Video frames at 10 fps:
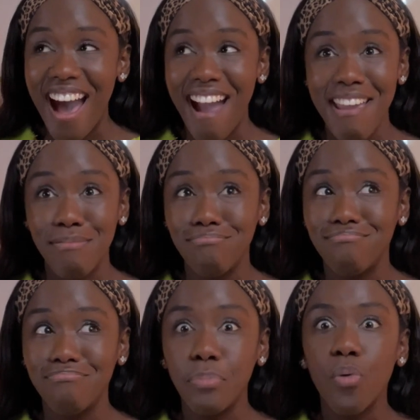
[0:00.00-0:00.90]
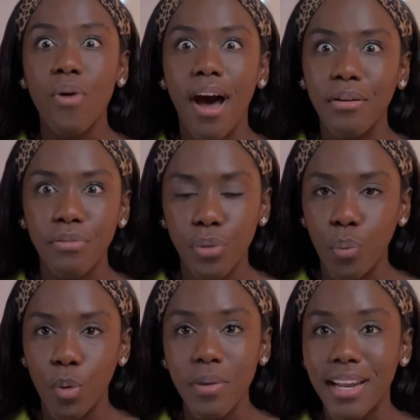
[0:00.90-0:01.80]
I am proud of the
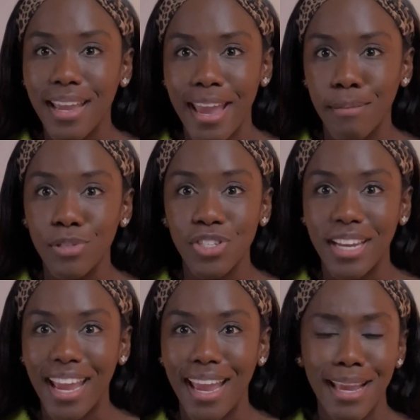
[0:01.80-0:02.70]
woman I am today.